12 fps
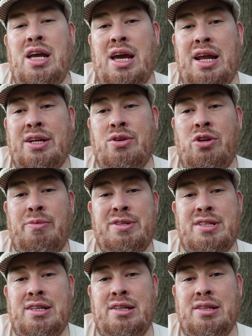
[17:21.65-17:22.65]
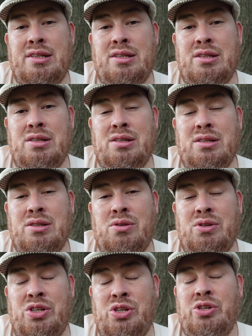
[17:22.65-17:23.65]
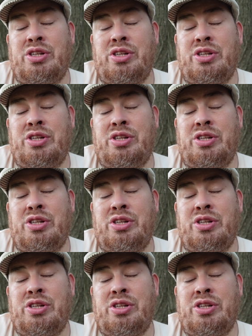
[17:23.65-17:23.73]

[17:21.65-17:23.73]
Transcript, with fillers: And I told him, I said, you're